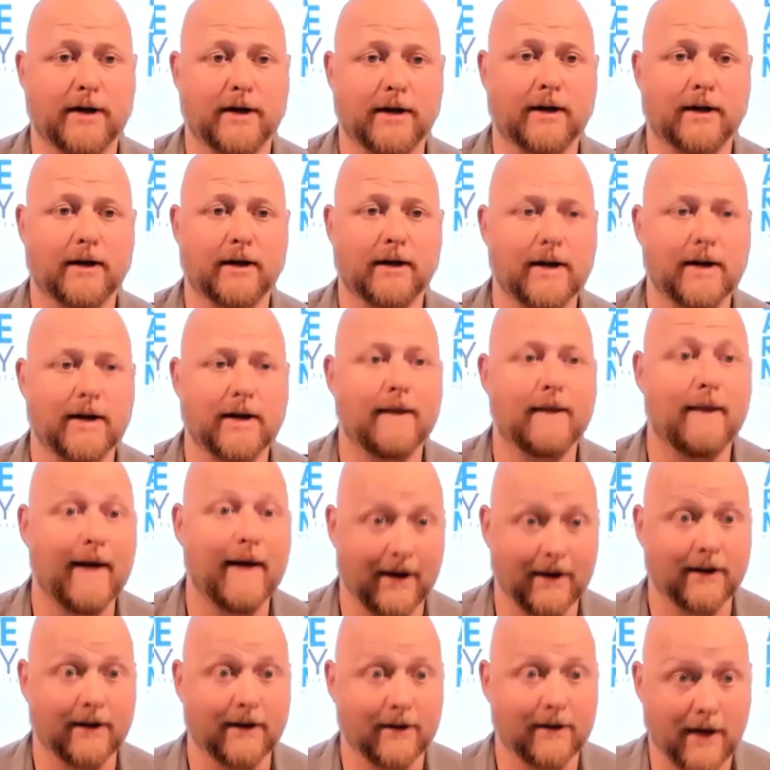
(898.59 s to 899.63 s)
In
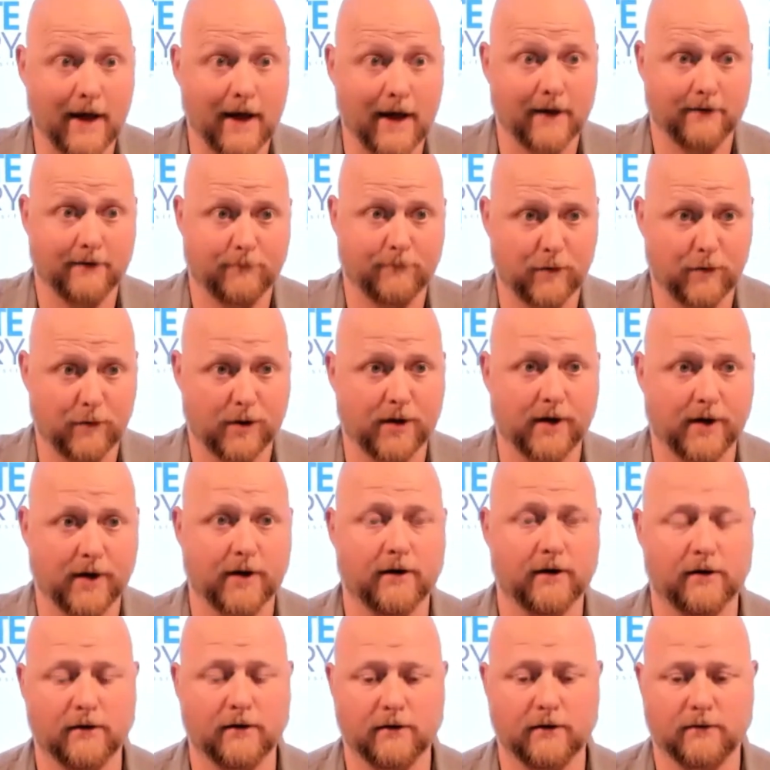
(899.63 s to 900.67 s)
that
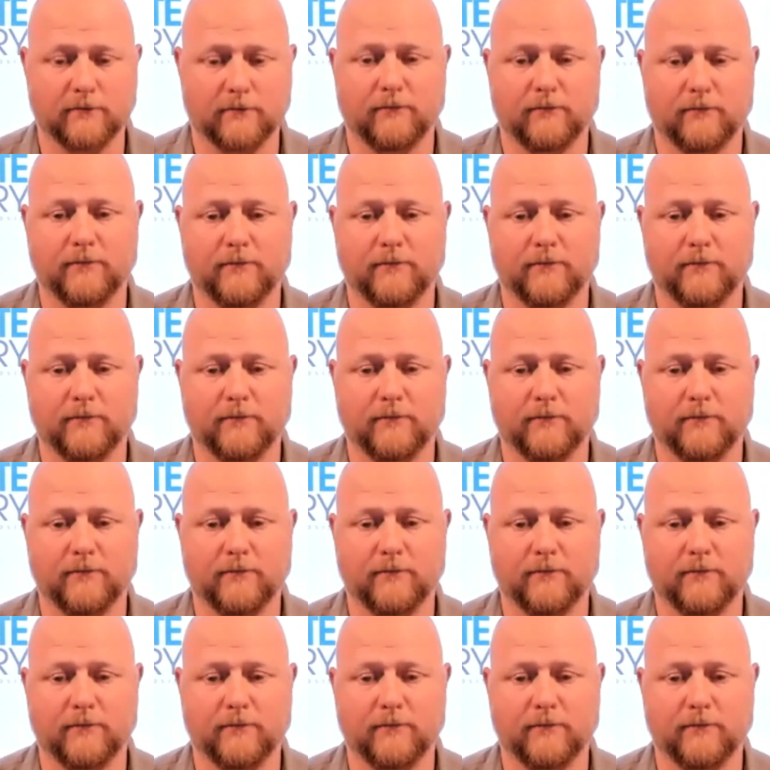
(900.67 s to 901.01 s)
particular